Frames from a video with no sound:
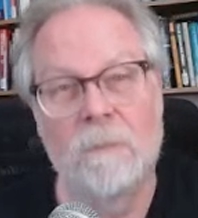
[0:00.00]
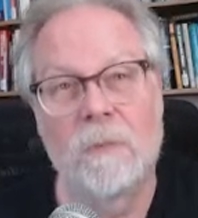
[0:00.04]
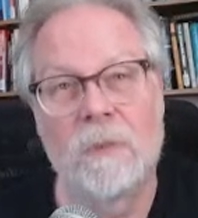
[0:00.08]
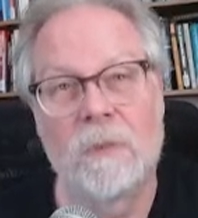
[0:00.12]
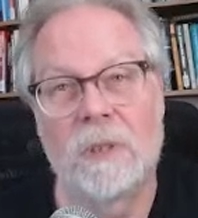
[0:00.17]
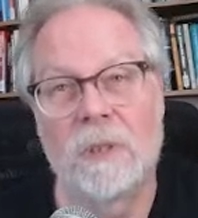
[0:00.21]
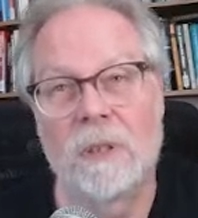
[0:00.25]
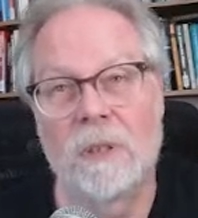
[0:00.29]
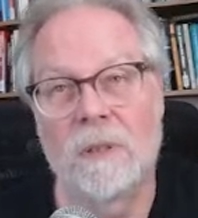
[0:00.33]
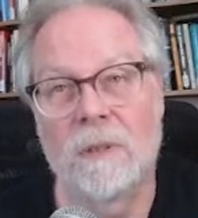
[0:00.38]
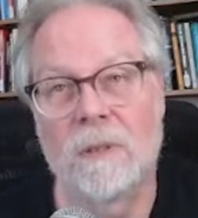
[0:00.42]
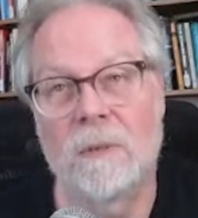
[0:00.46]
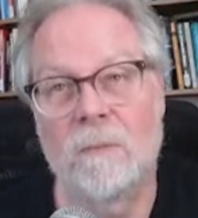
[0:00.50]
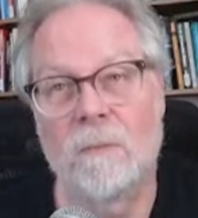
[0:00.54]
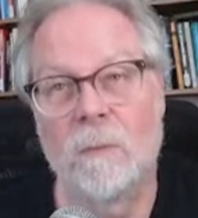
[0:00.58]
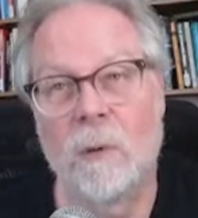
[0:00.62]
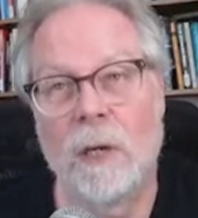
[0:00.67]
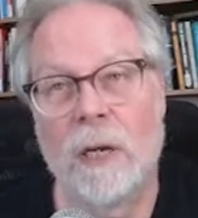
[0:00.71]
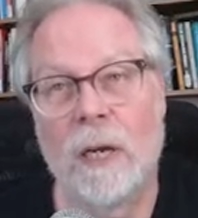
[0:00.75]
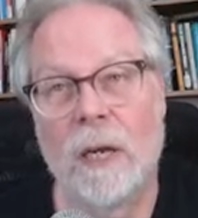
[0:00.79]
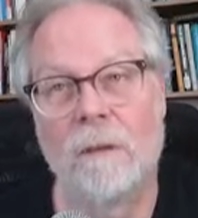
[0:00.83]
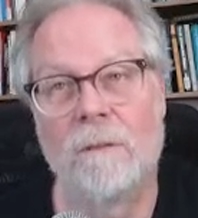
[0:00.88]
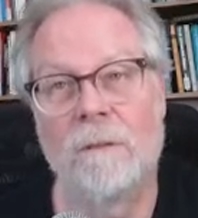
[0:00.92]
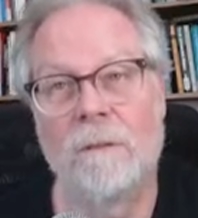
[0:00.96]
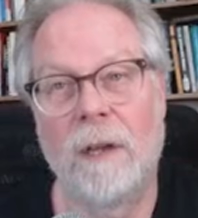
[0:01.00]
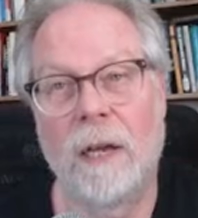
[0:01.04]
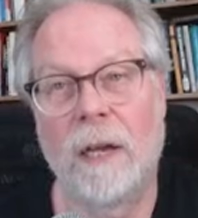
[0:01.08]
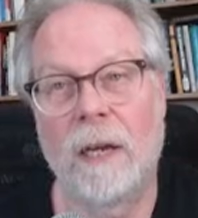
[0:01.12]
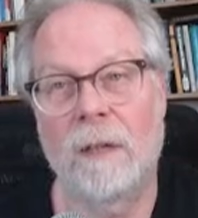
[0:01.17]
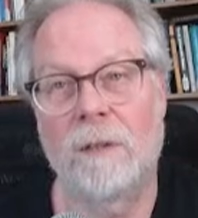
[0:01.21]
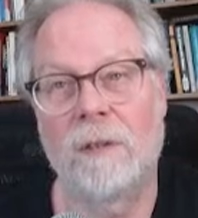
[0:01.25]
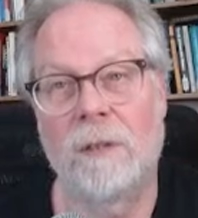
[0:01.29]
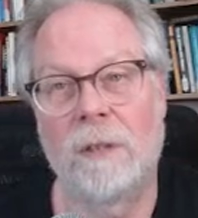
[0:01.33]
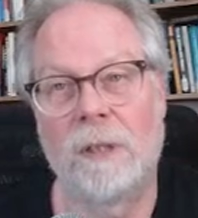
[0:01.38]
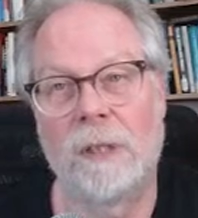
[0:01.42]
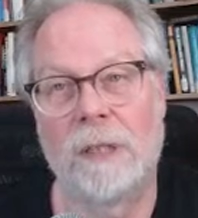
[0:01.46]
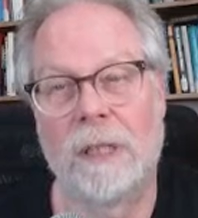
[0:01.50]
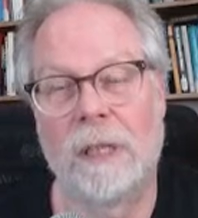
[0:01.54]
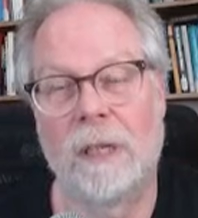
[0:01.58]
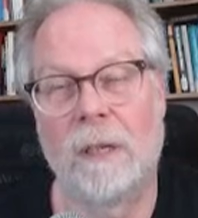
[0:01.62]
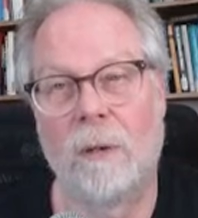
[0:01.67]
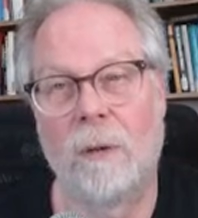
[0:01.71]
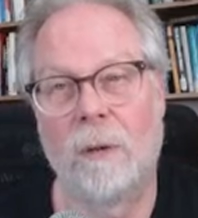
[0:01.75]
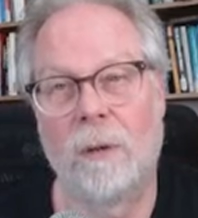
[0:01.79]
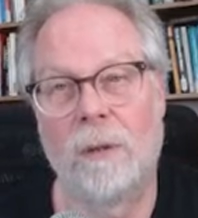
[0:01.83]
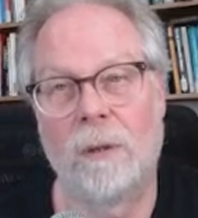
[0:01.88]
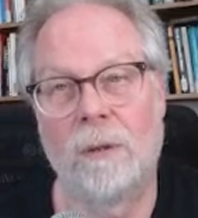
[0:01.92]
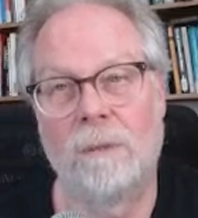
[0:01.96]
since we have actually a
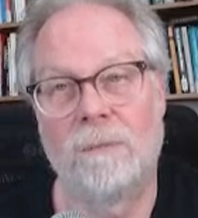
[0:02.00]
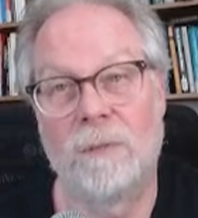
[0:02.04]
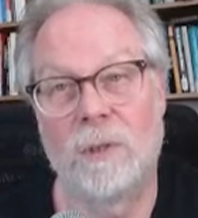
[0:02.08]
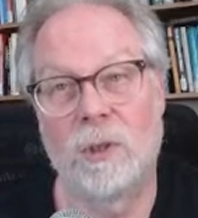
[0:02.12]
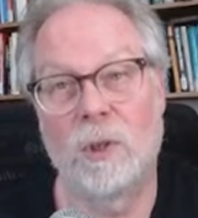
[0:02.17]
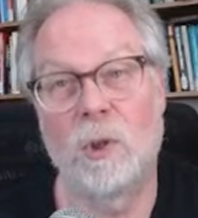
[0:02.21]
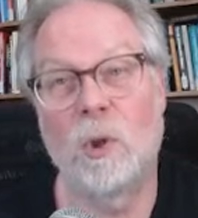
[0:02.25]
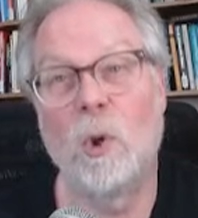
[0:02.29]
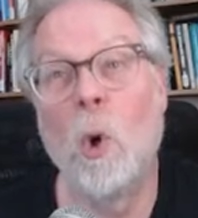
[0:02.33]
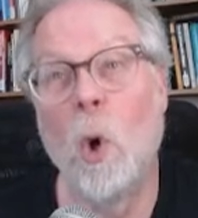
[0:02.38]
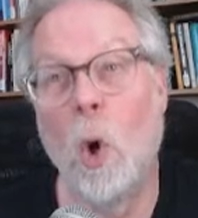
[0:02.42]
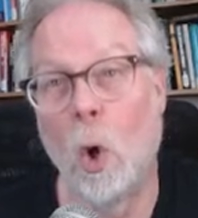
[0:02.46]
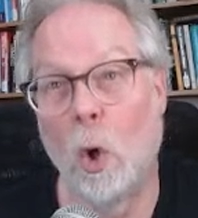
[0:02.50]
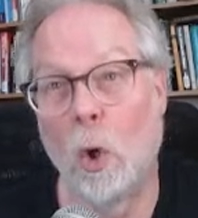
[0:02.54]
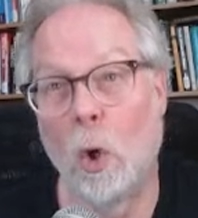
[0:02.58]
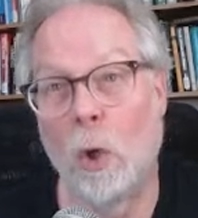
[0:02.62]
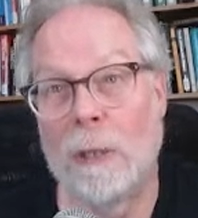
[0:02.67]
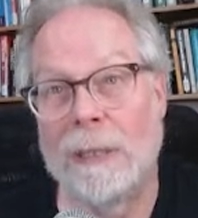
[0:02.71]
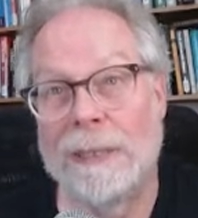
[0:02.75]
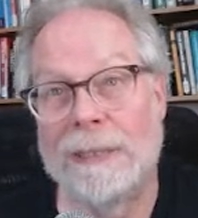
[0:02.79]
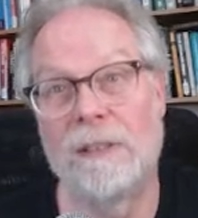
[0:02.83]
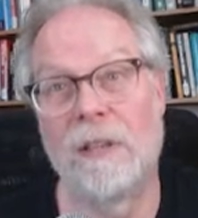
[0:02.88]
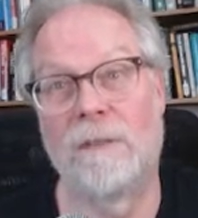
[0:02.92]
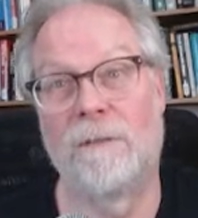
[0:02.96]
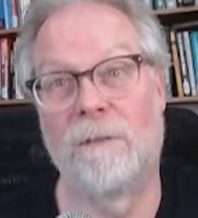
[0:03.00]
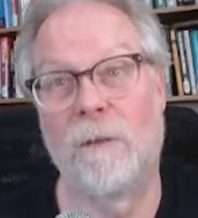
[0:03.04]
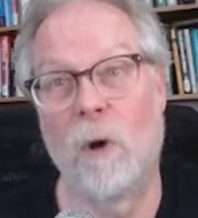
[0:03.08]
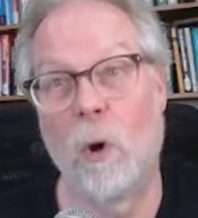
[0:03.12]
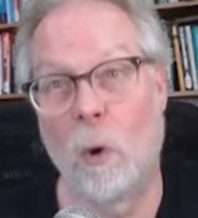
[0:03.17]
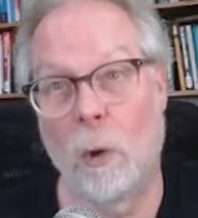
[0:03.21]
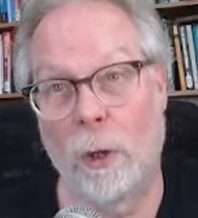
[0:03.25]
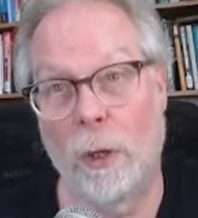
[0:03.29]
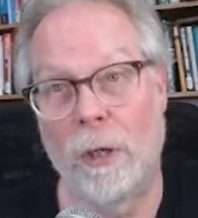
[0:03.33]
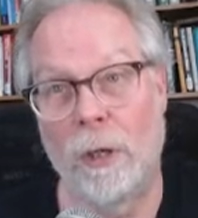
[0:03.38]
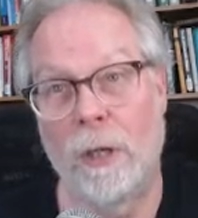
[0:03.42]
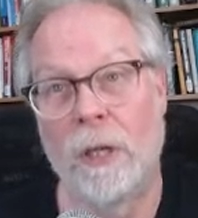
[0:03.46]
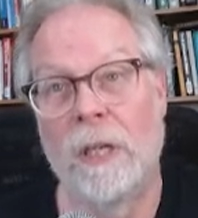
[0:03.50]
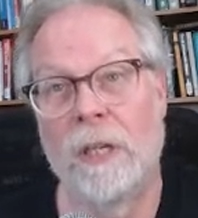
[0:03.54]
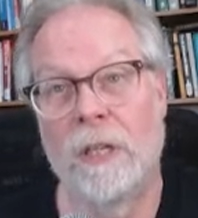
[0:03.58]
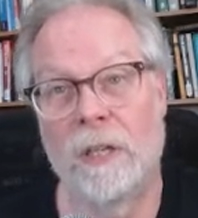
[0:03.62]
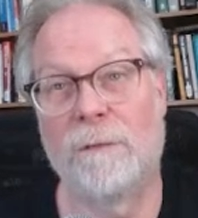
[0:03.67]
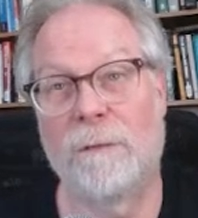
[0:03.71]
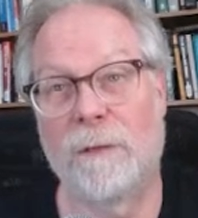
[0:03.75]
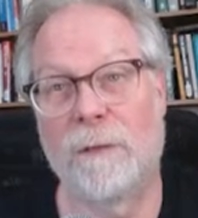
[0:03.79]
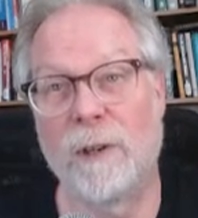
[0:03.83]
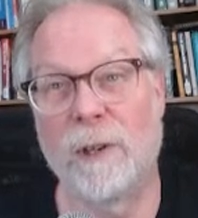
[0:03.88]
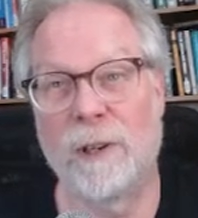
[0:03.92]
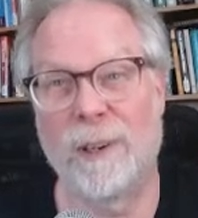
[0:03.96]
whole school devoted to
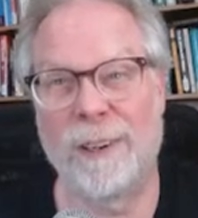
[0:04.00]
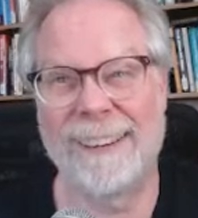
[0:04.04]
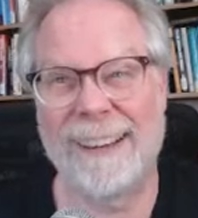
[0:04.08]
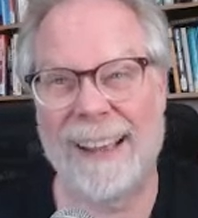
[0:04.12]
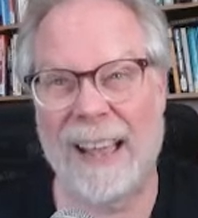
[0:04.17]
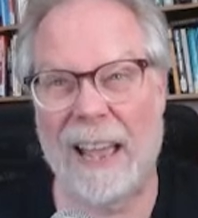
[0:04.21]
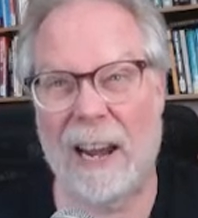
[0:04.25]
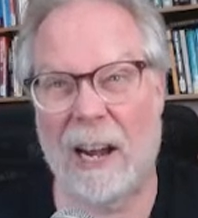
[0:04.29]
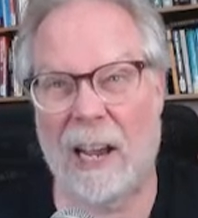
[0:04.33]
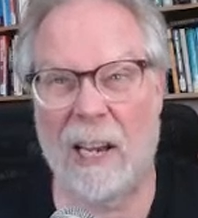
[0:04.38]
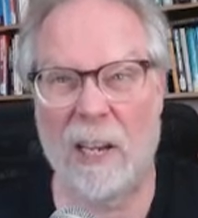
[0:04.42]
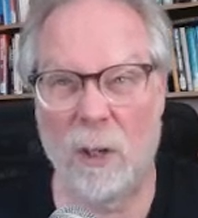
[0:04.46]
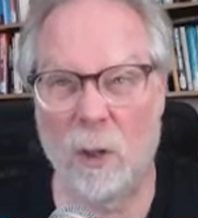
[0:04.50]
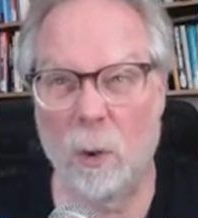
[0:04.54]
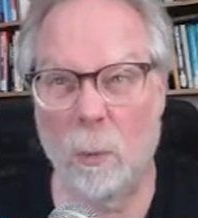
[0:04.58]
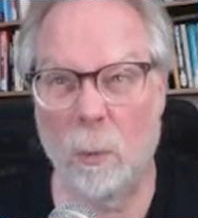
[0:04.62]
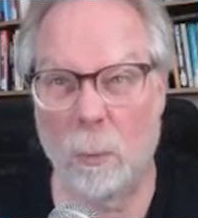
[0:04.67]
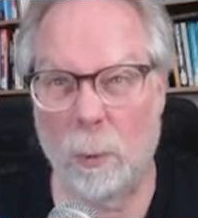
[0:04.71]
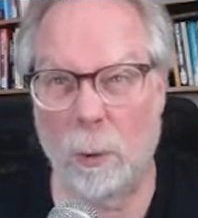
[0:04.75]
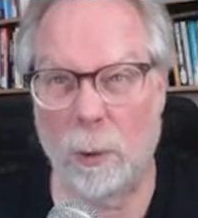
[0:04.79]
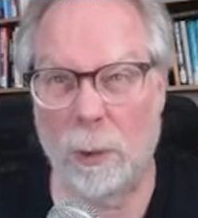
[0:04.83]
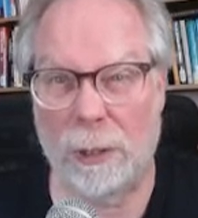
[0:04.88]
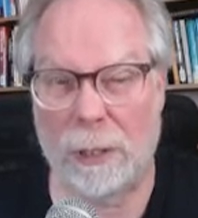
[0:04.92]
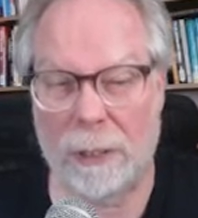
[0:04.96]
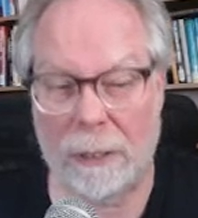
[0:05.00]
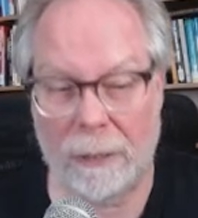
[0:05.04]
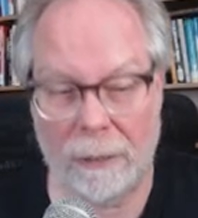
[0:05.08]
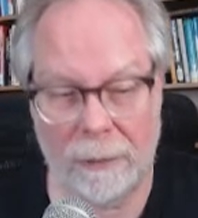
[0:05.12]
figuring out how to do printing.